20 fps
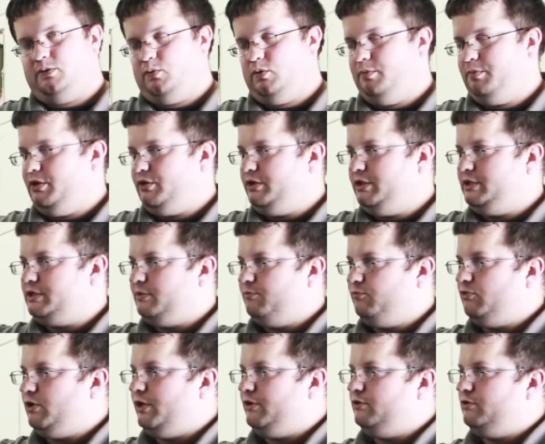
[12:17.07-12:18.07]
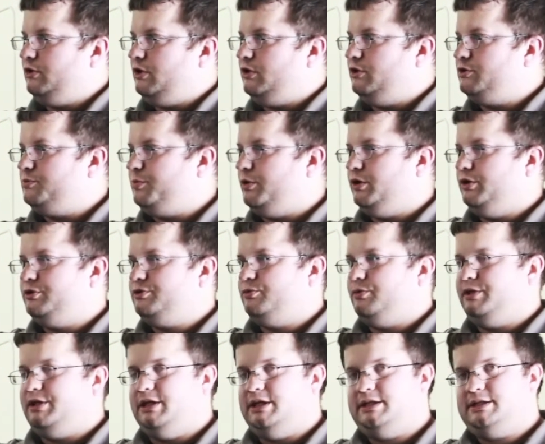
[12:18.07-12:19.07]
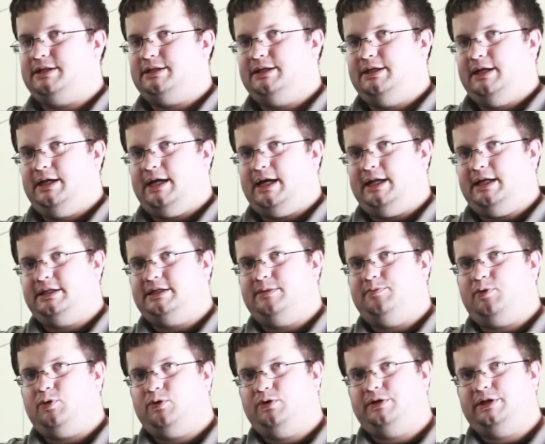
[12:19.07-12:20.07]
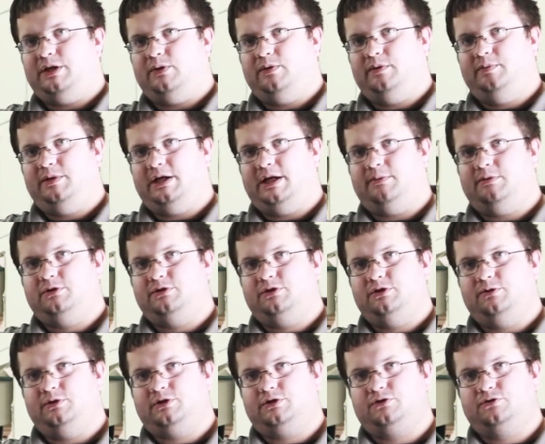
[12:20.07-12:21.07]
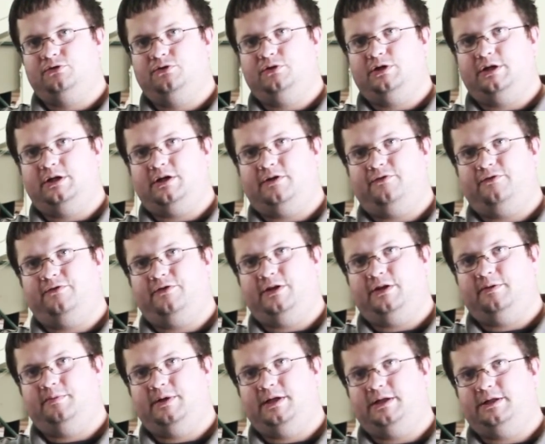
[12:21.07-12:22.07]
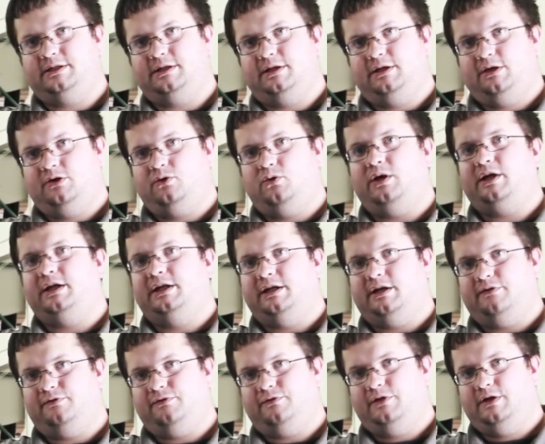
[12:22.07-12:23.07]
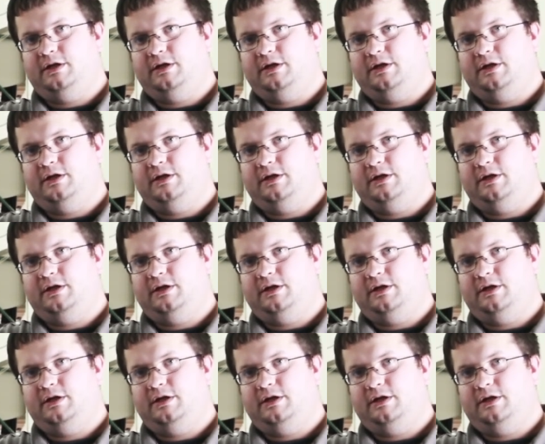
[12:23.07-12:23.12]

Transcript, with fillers: we're building some rather large parts with this, and it's important that we be able to extrude enough filaments quick enough